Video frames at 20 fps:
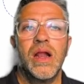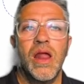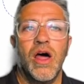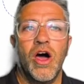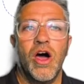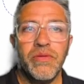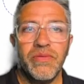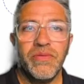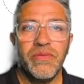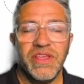
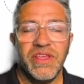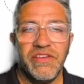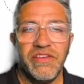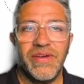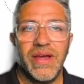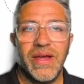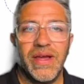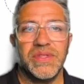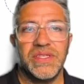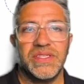Hopefully you
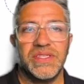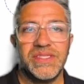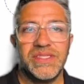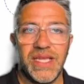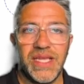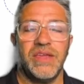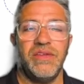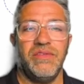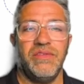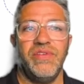found this
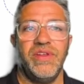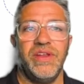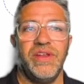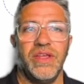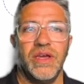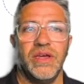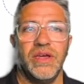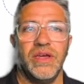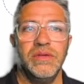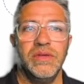second
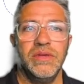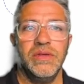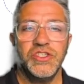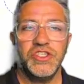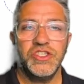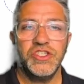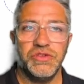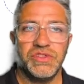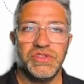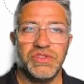video
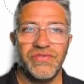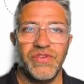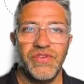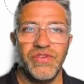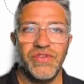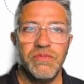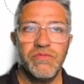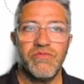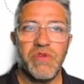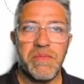
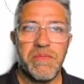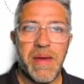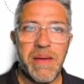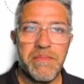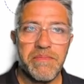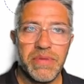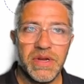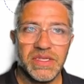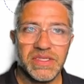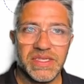useful.
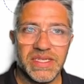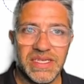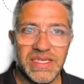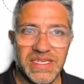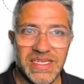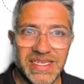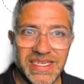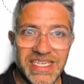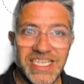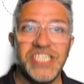Remember, it's an
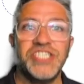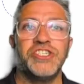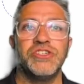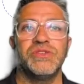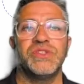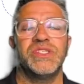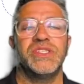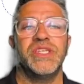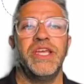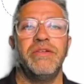
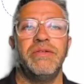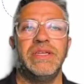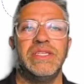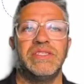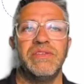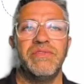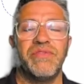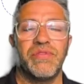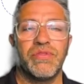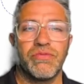initial
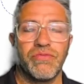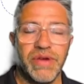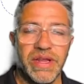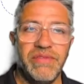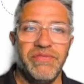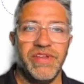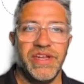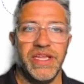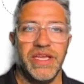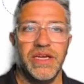series of 3
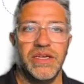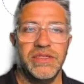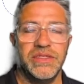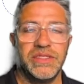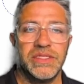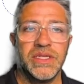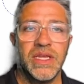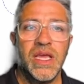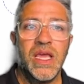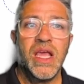
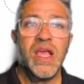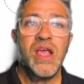videos